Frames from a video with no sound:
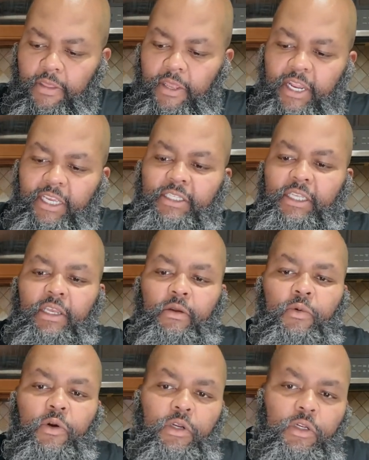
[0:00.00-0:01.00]
The next
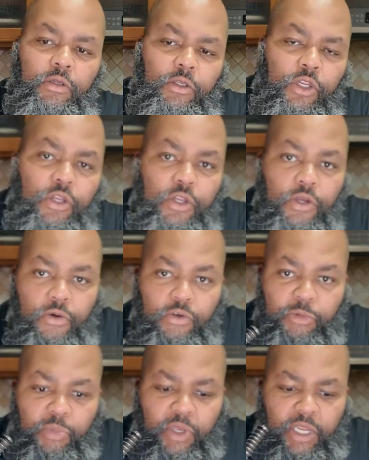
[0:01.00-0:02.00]
thing we're gonna do
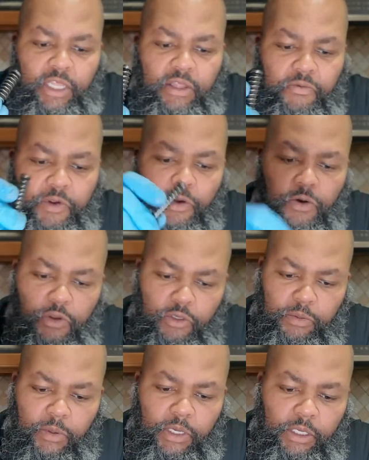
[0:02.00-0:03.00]
is put in the recoil
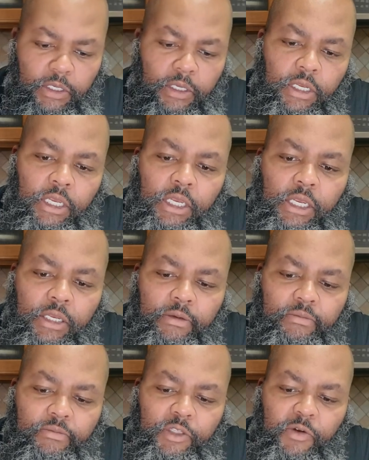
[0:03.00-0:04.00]
spring.
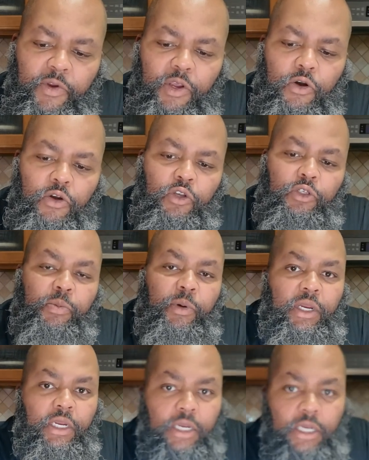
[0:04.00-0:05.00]
The recoil
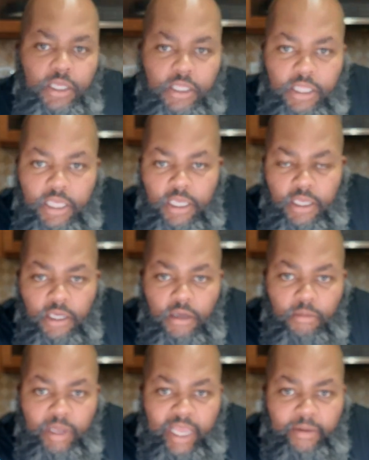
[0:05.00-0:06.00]
spring, the
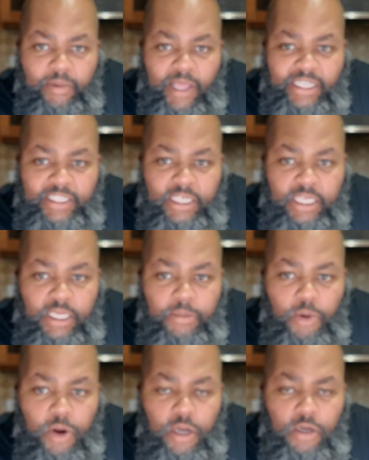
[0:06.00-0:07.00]
black plasticky
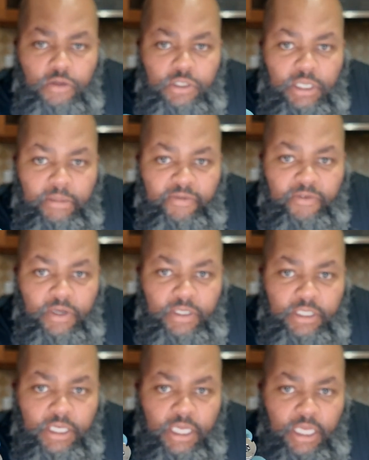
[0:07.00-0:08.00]
part goes up
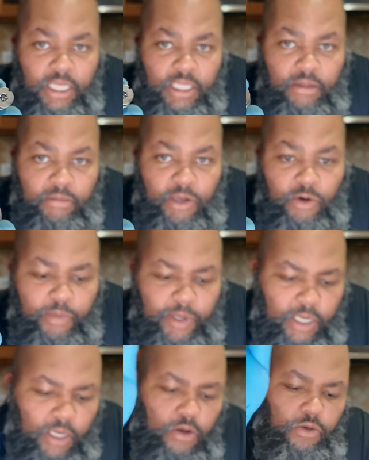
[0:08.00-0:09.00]
front, the metal
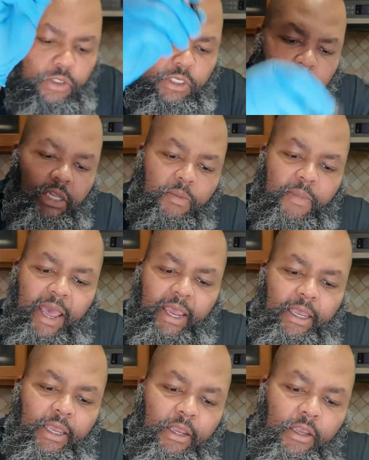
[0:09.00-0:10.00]
bit goes in the
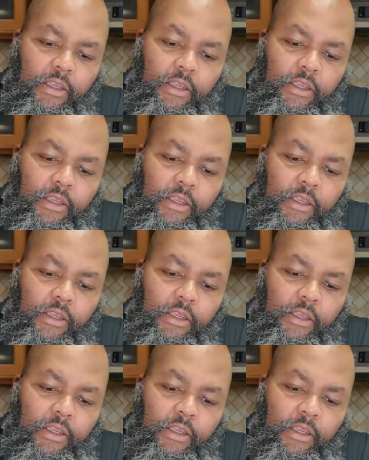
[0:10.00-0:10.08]
back.